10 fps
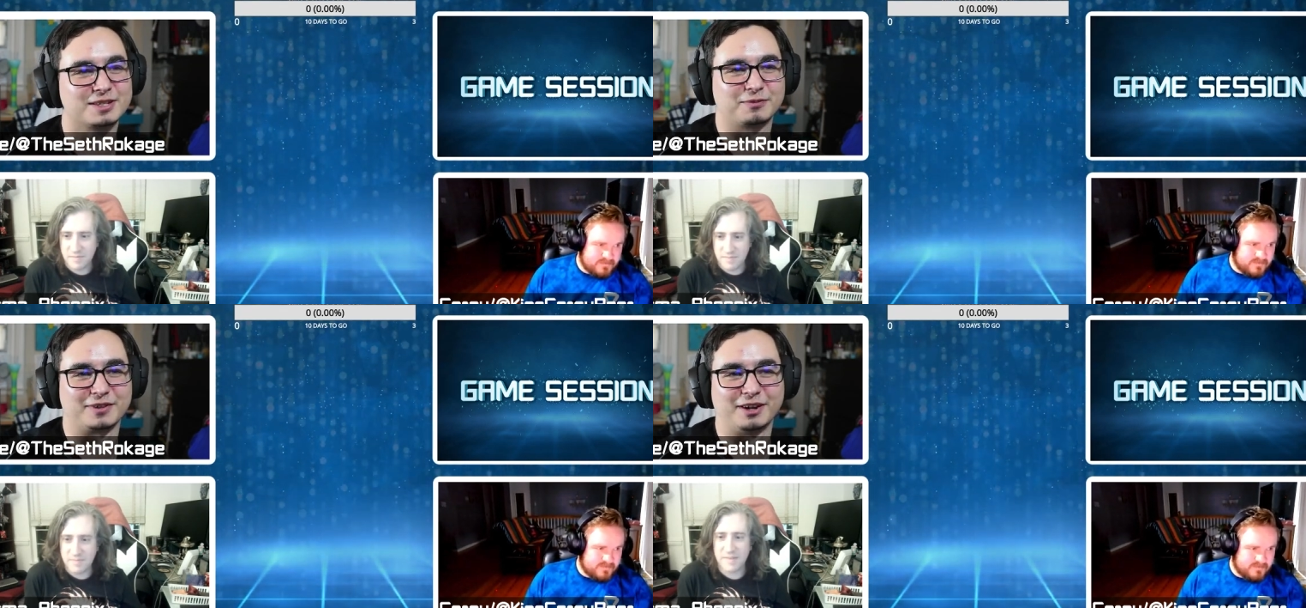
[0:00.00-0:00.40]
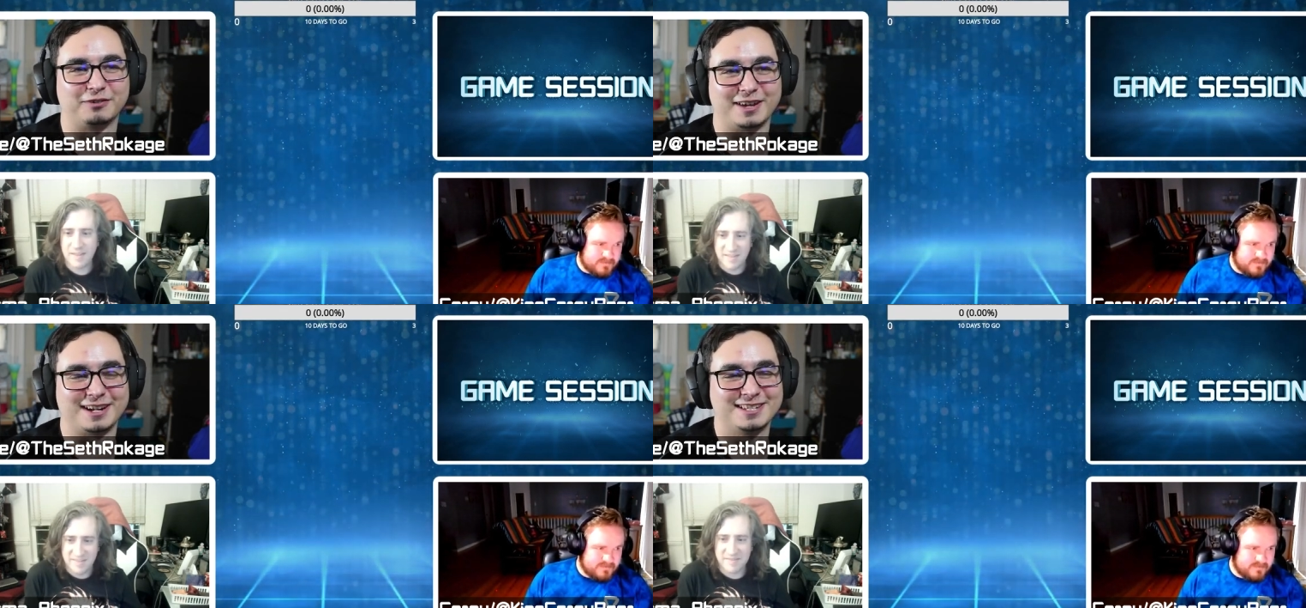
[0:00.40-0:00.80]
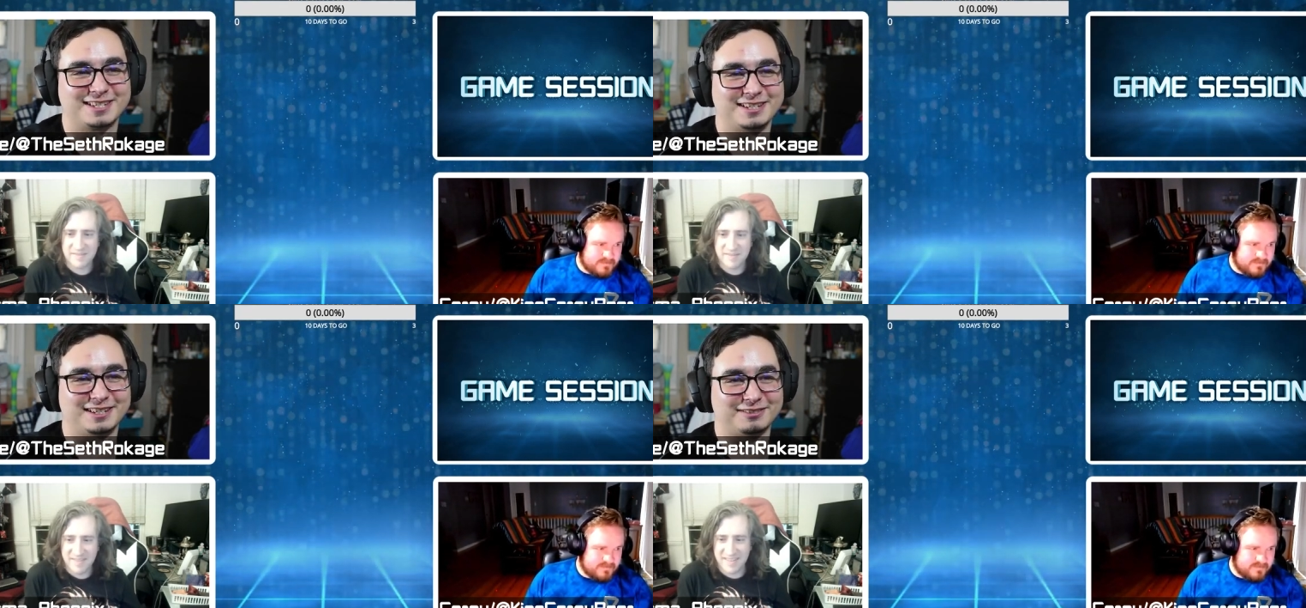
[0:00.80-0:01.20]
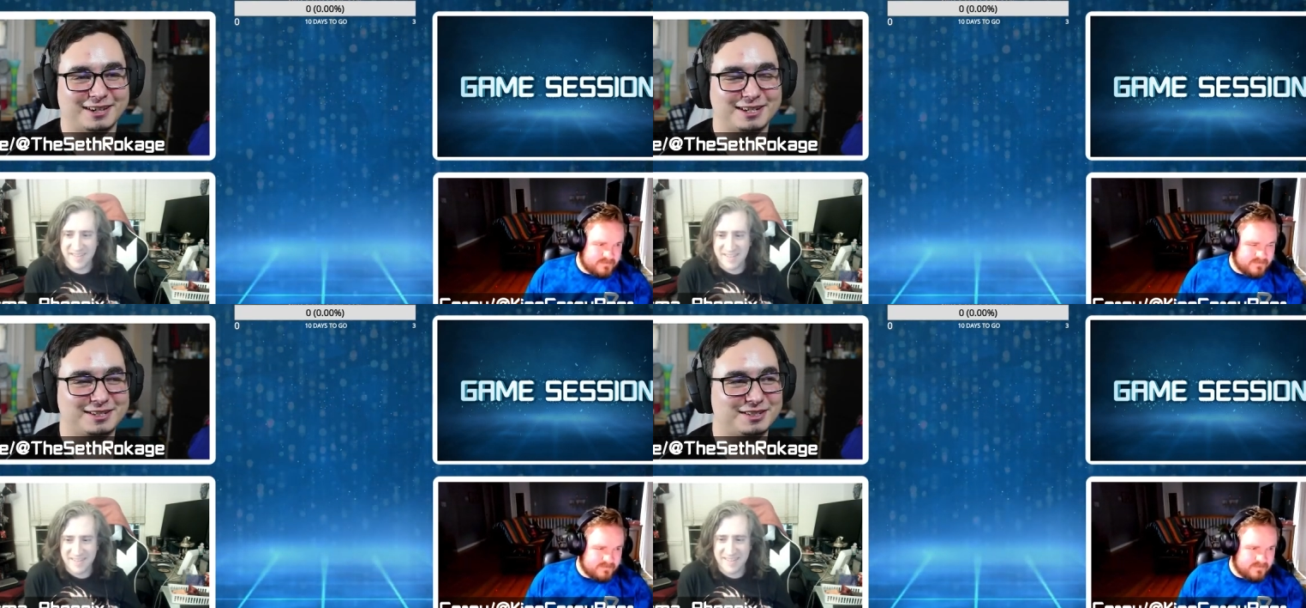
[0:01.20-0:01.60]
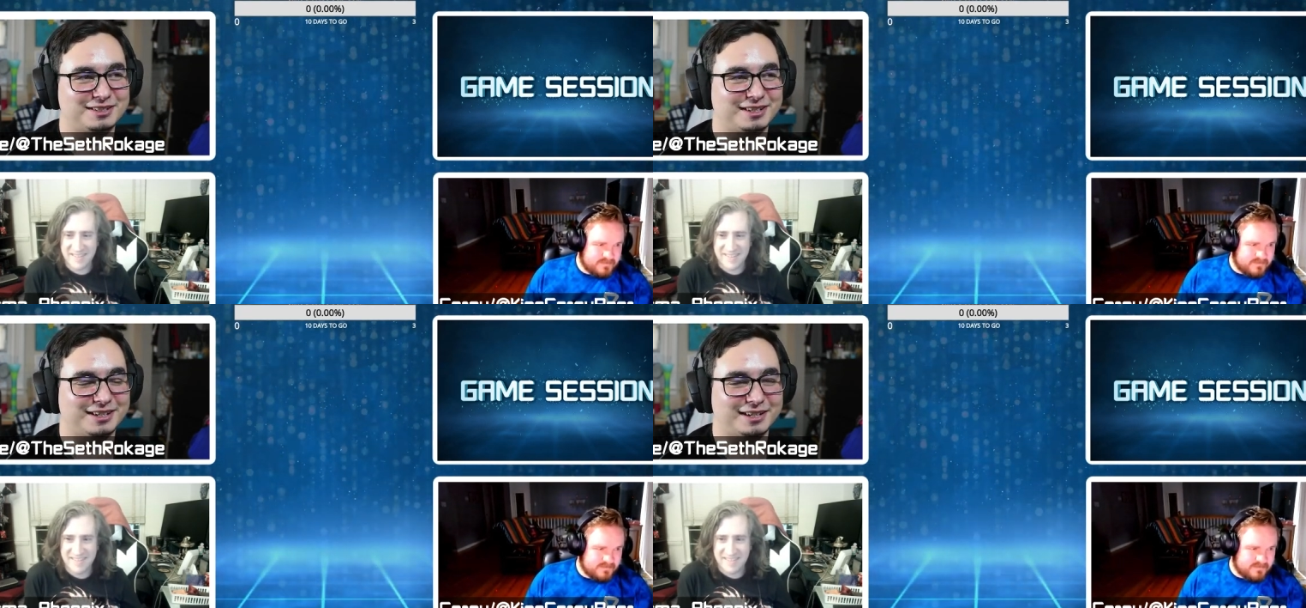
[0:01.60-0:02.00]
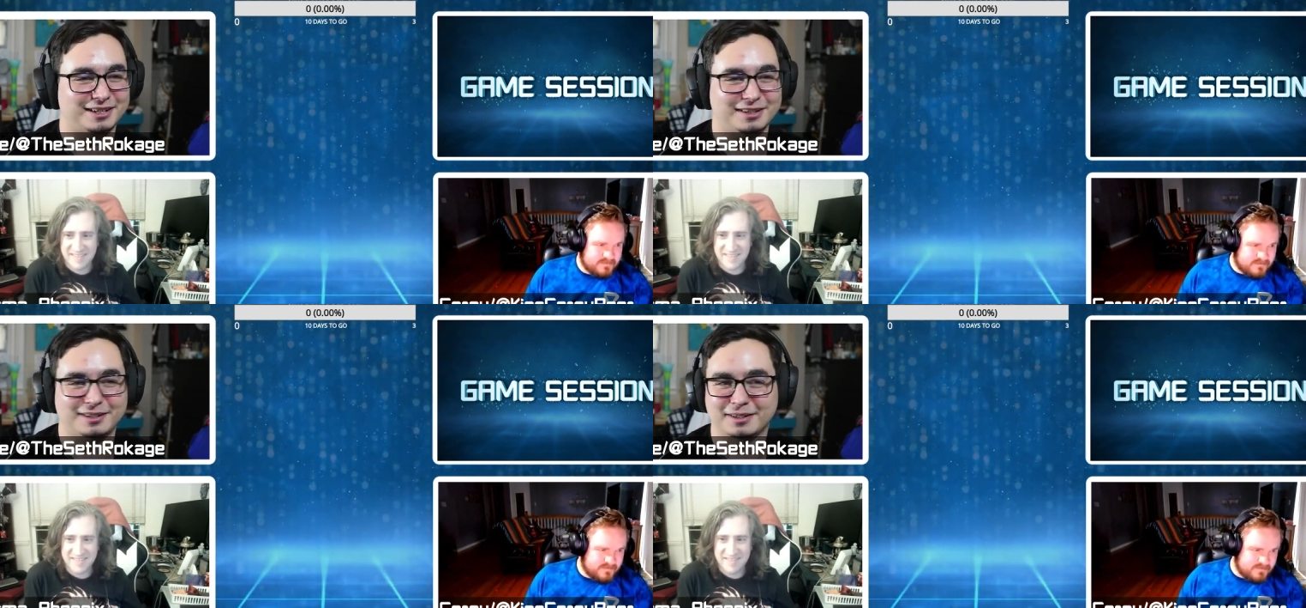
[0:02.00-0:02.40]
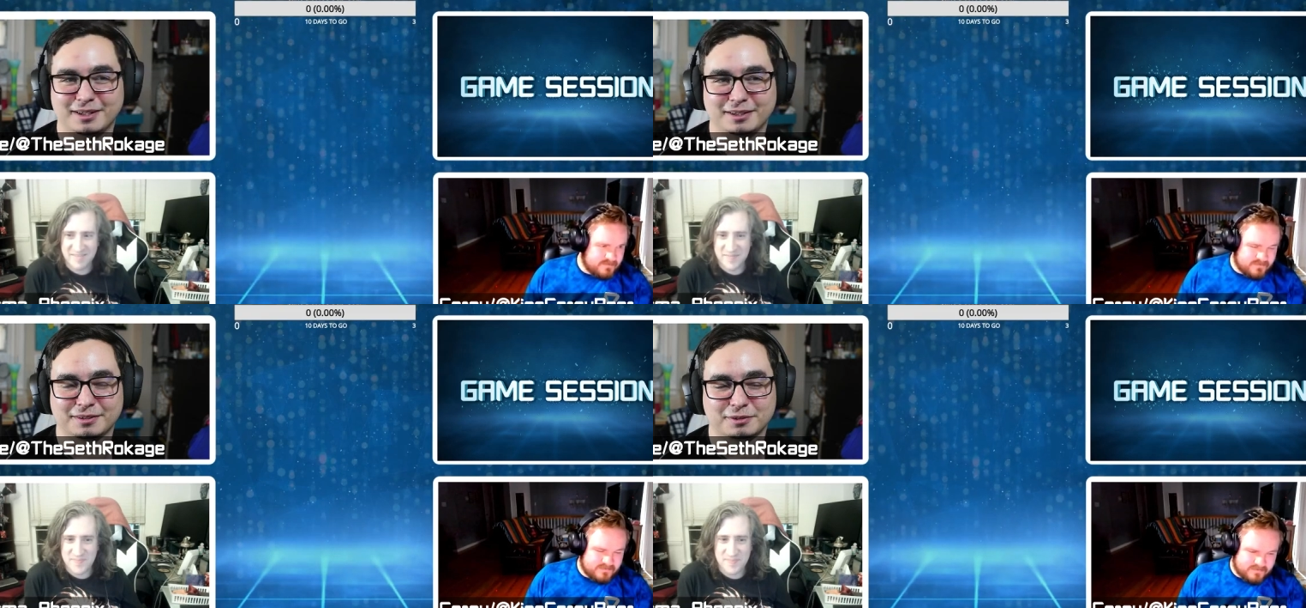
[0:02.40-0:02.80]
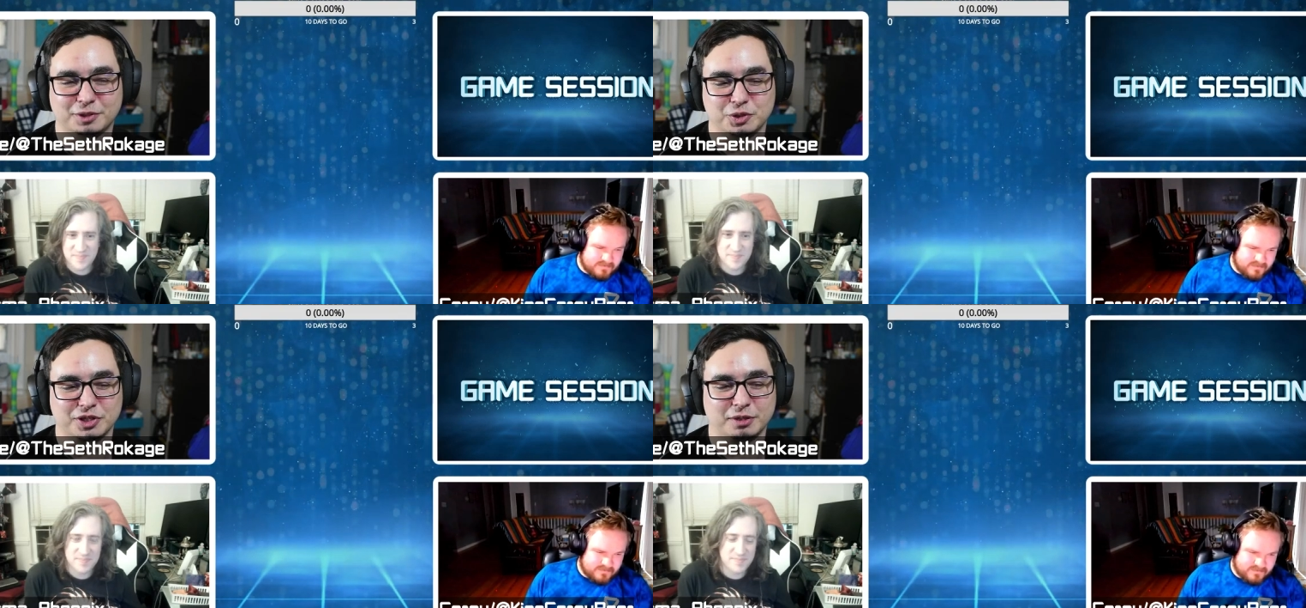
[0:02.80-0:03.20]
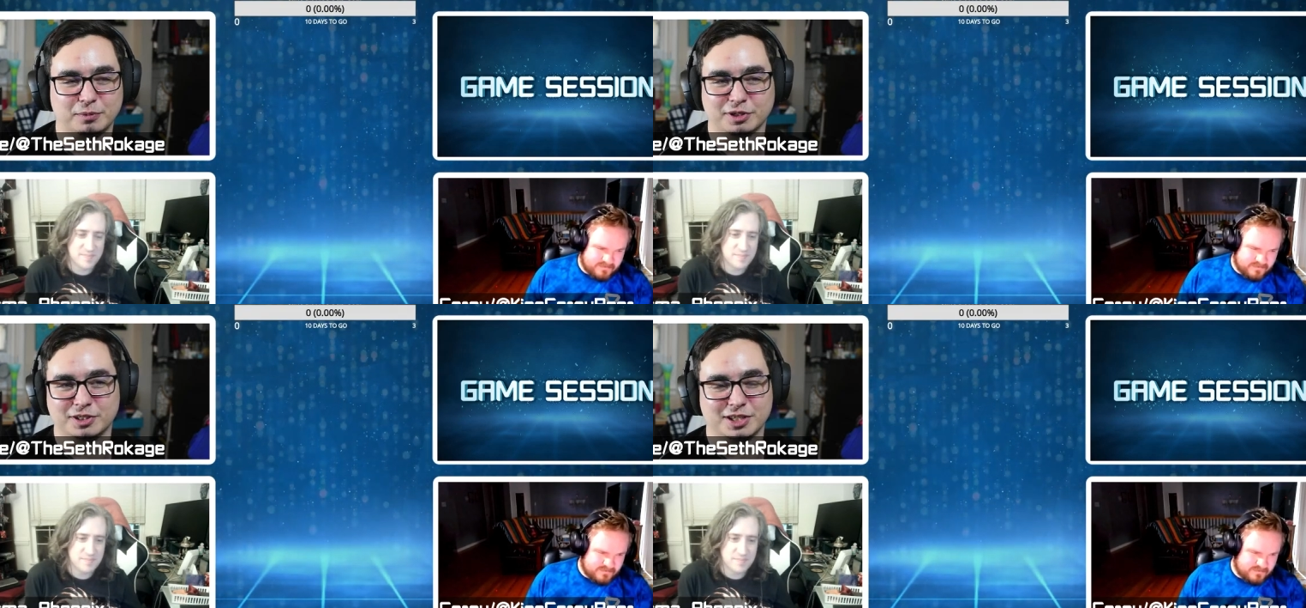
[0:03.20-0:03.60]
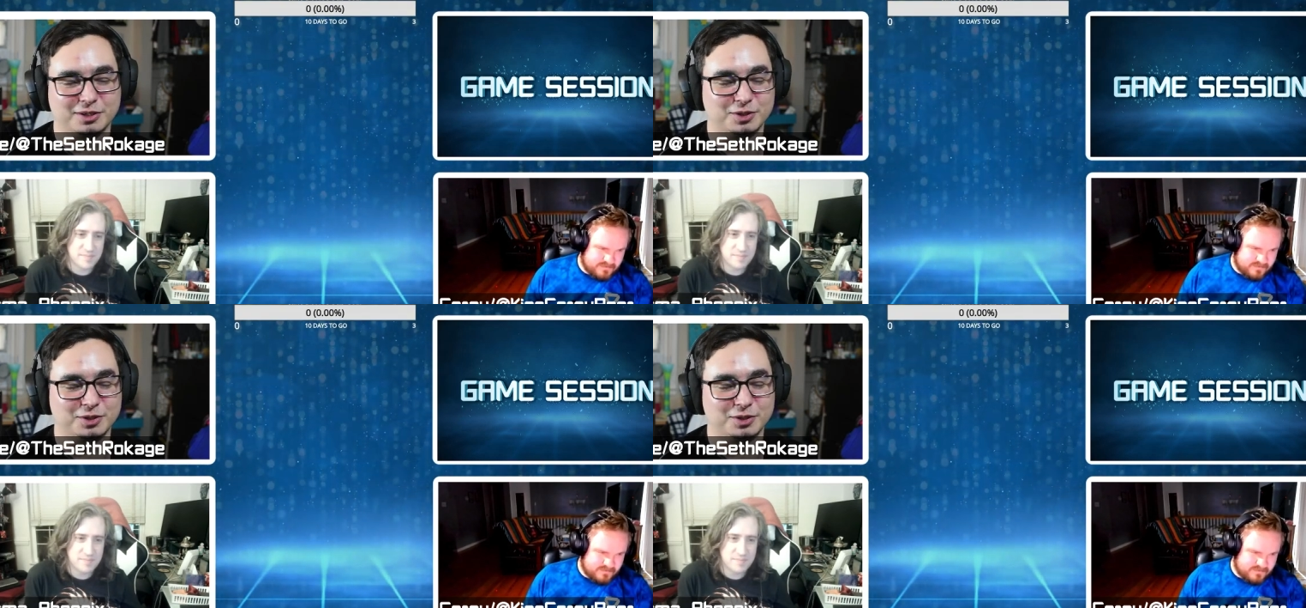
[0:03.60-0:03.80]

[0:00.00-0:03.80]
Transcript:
Speaker 1: The Final Fantasy and Ratchet and close out more Nintendo